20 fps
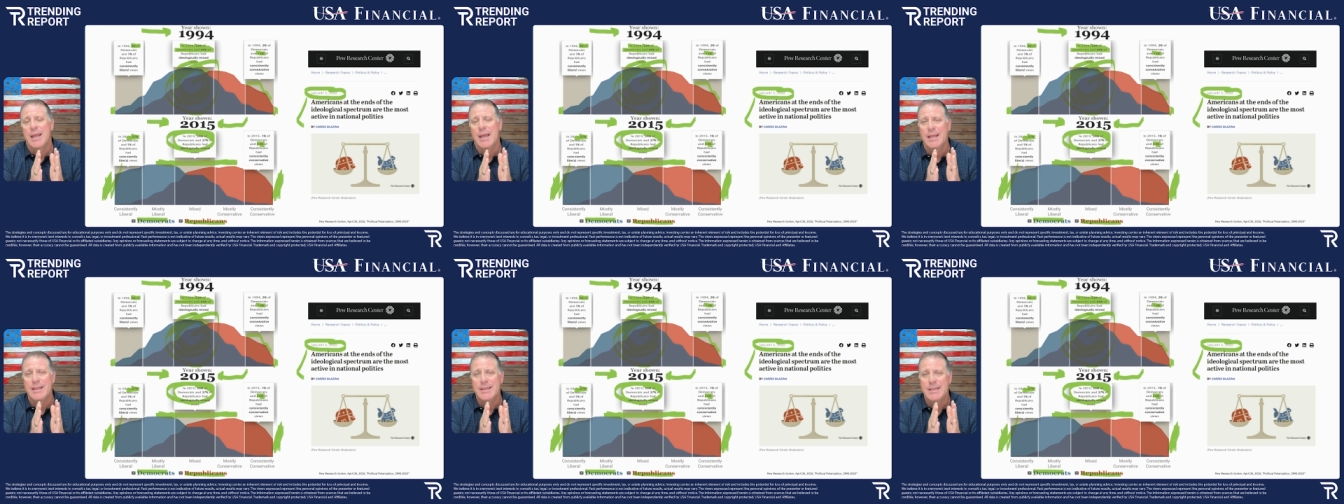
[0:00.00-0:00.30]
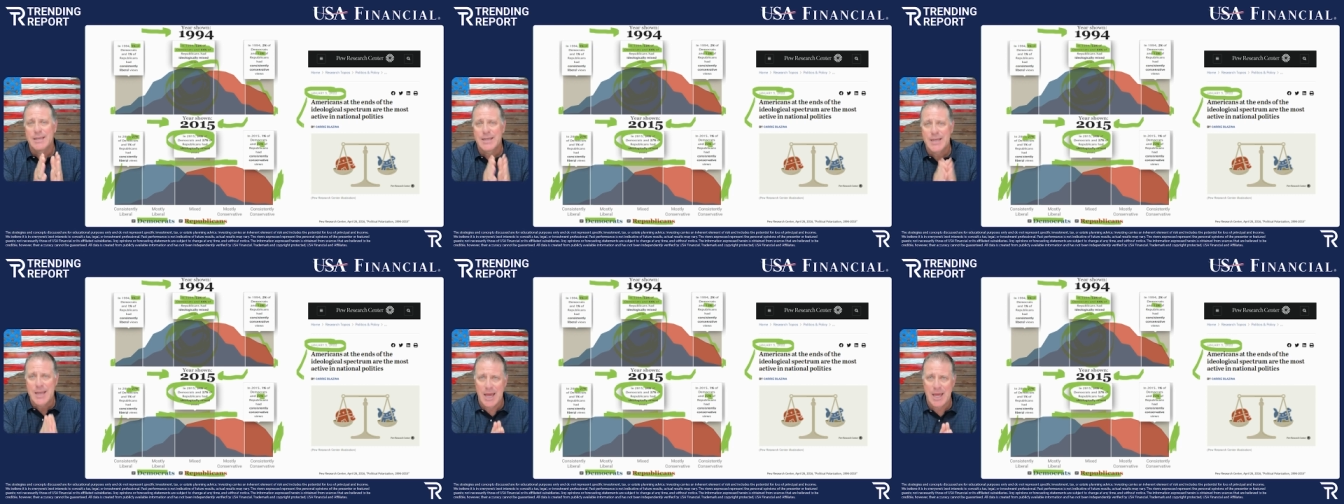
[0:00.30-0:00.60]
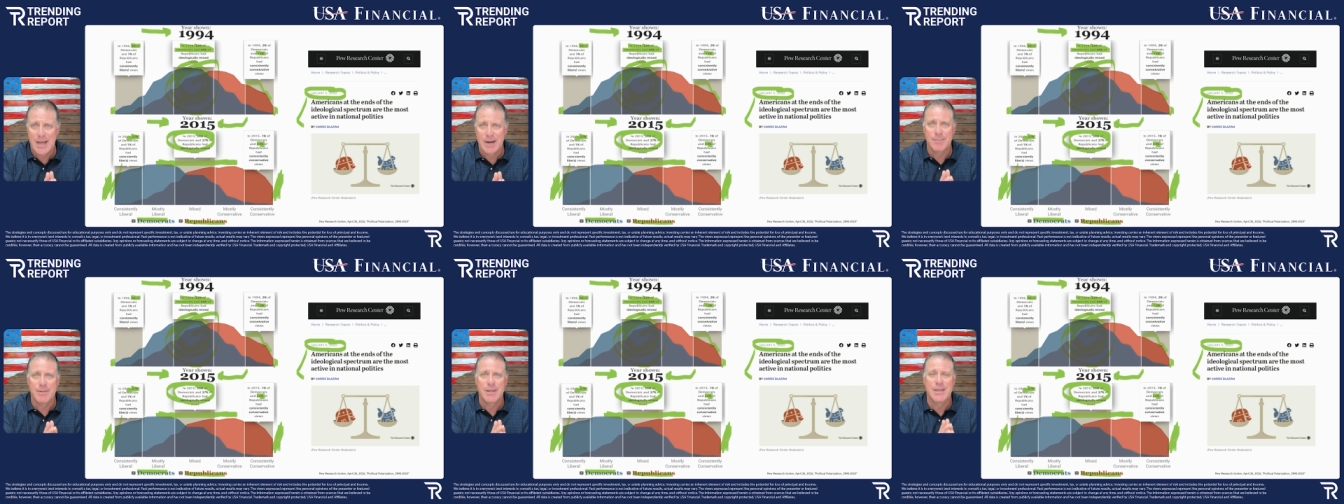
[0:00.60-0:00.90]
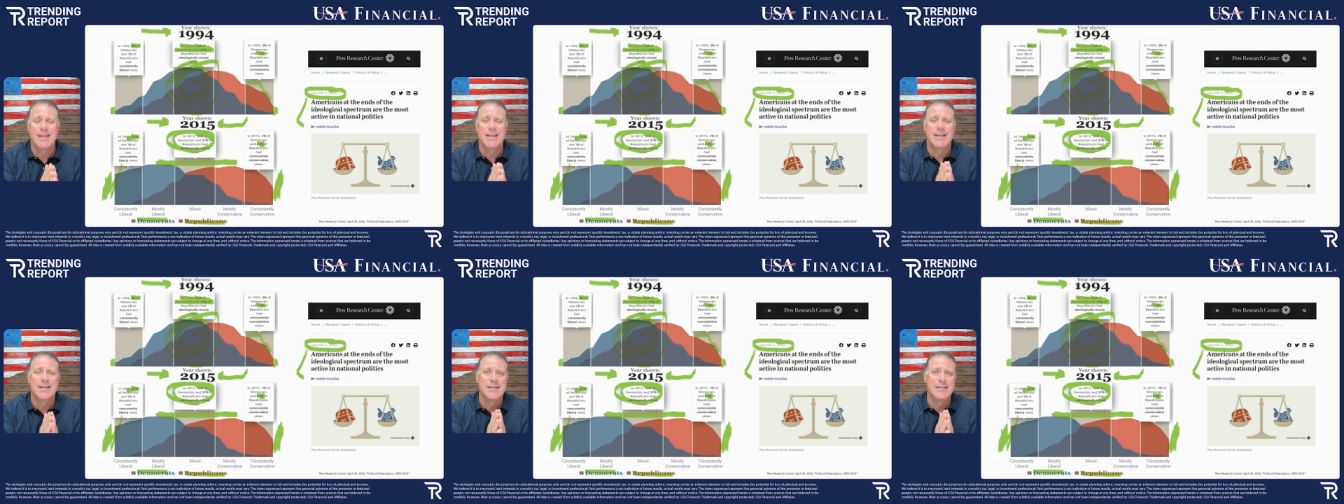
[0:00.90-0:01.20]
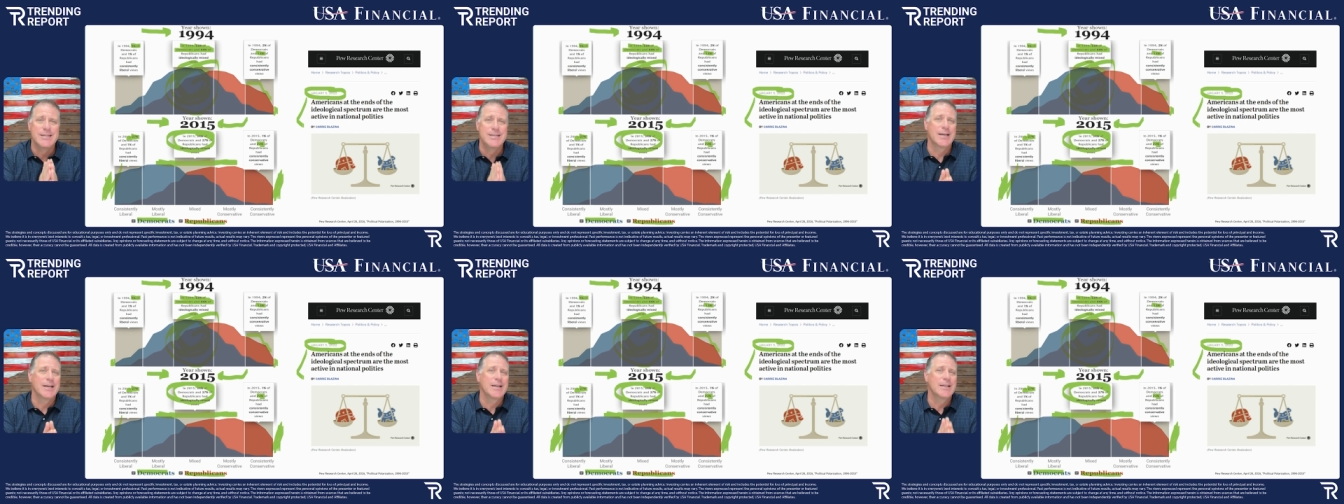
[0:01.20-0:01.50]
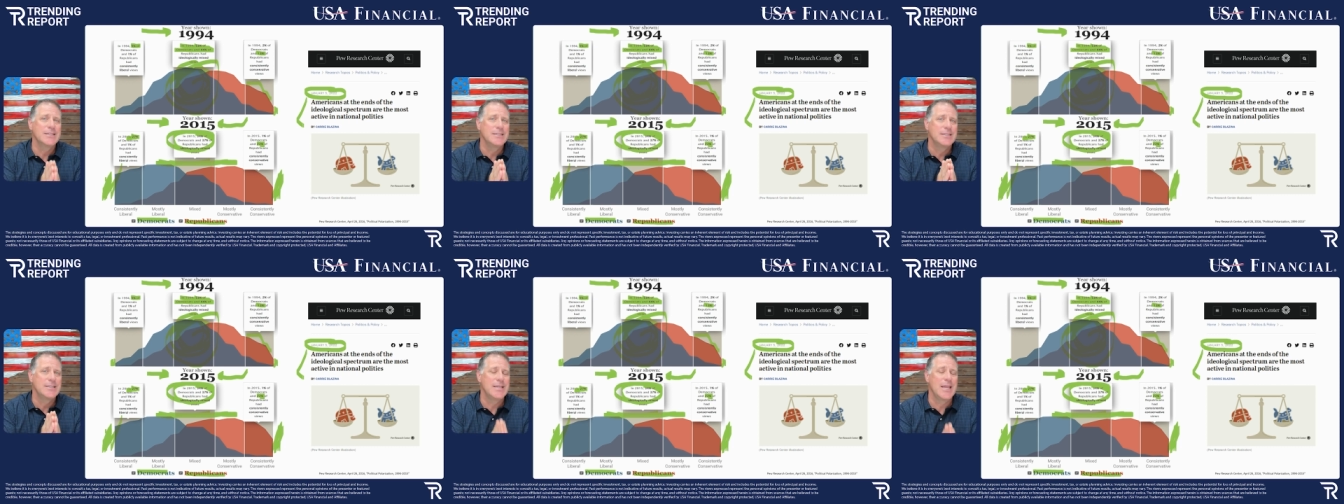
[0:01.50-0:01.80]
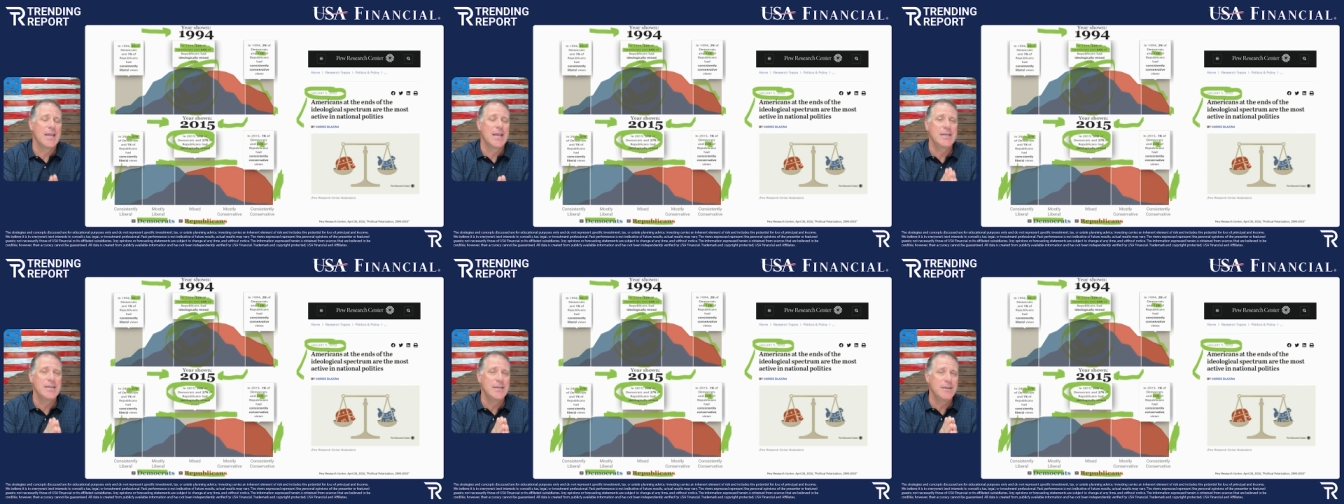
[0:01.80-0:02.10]
and the economy does
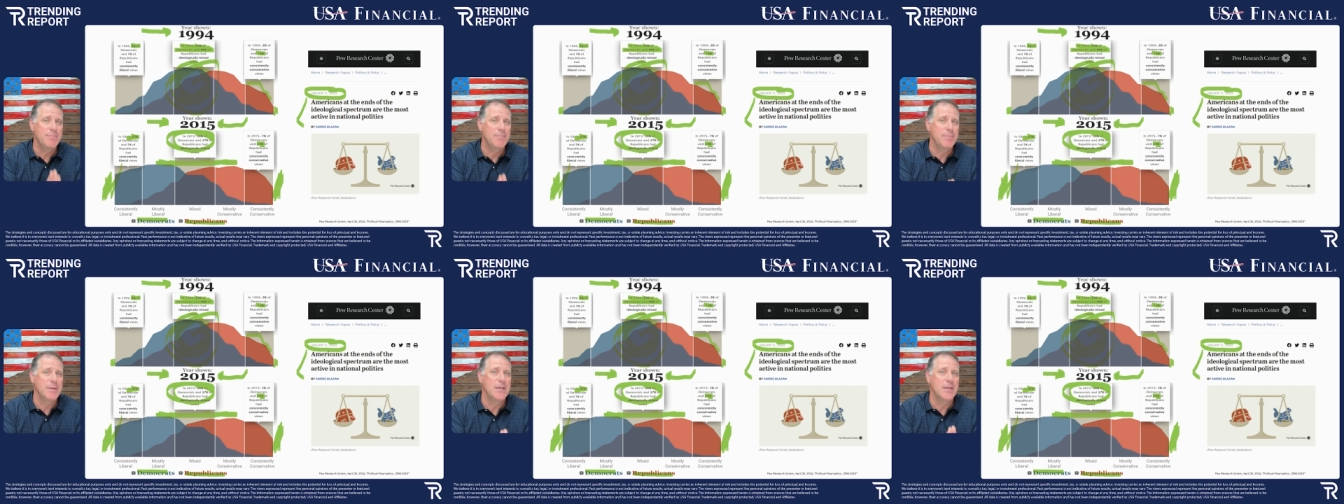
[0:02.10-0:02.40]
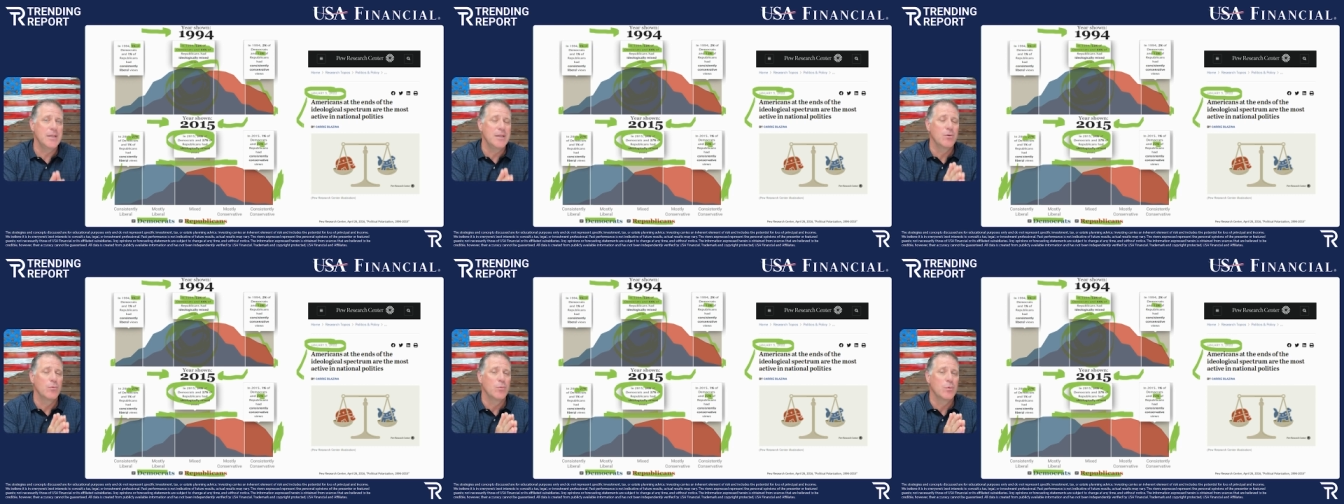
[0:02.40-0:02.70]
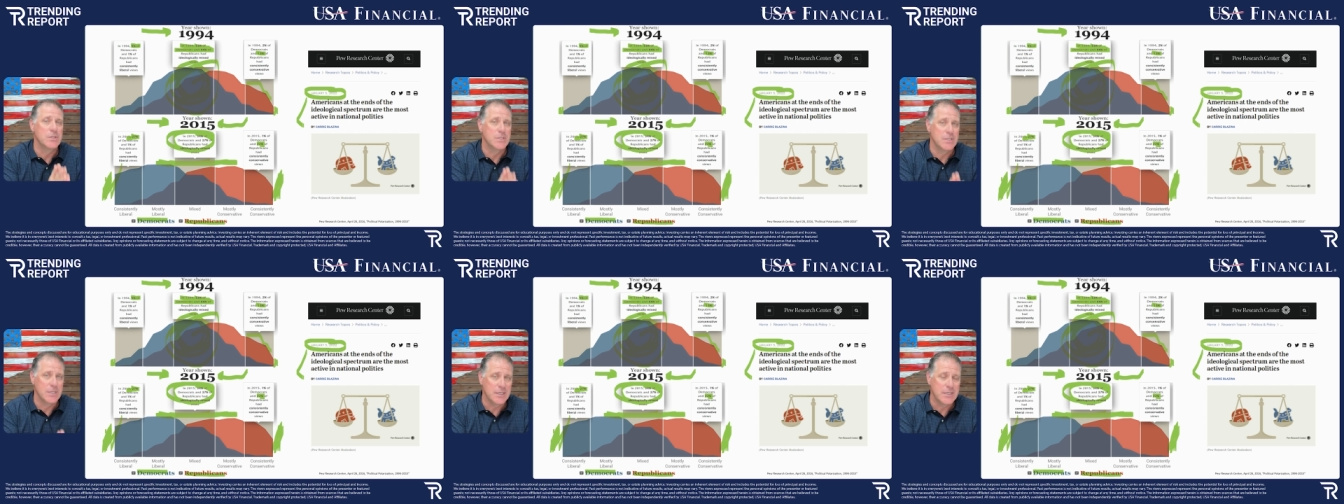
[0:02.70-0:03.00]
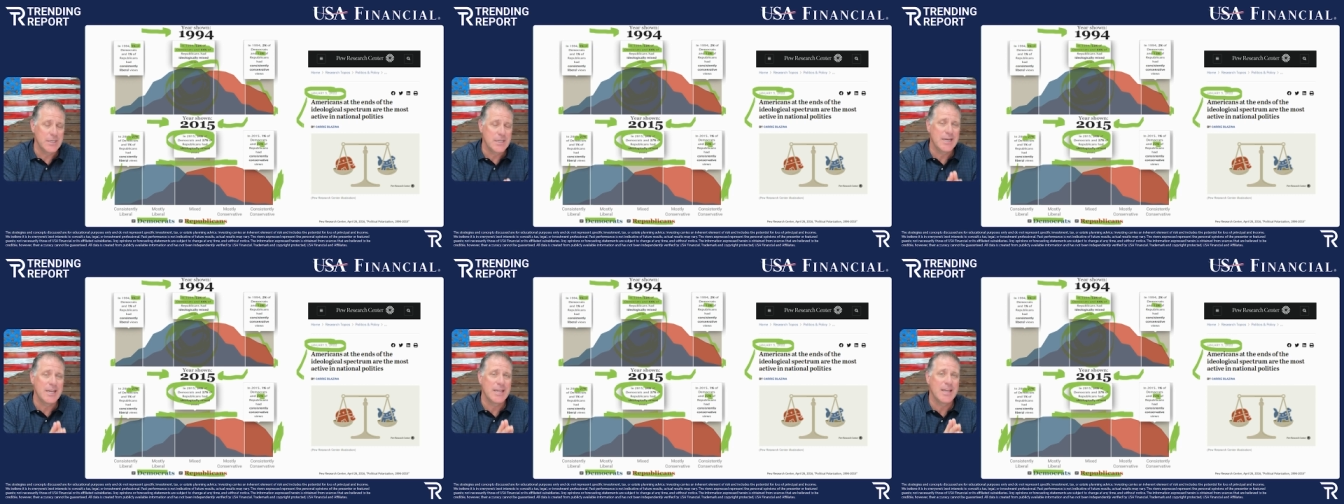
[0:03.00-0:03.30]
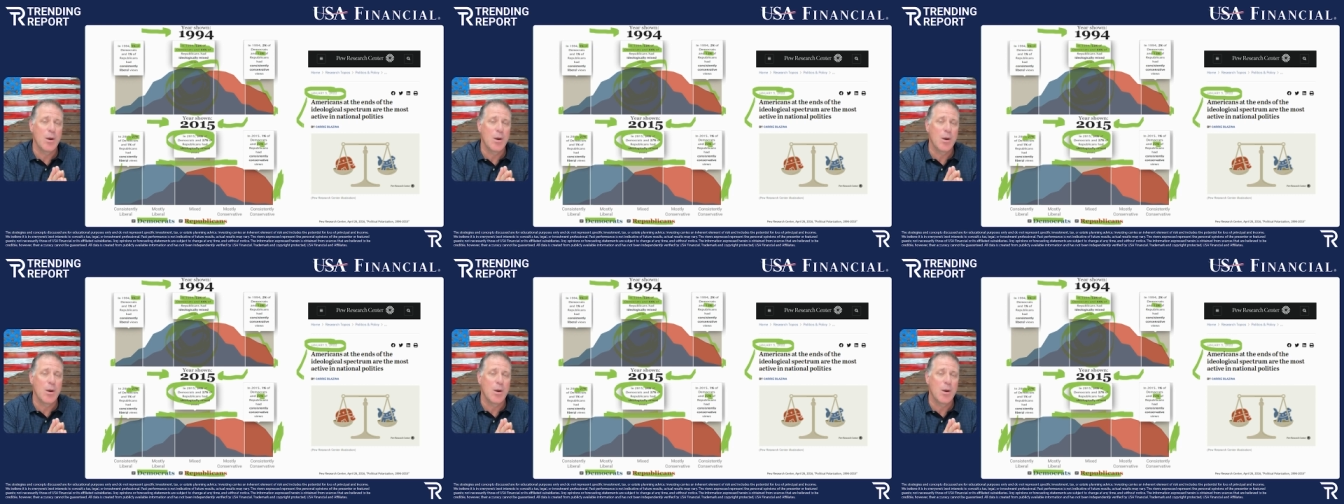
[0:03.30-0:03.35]
tend to be resilient.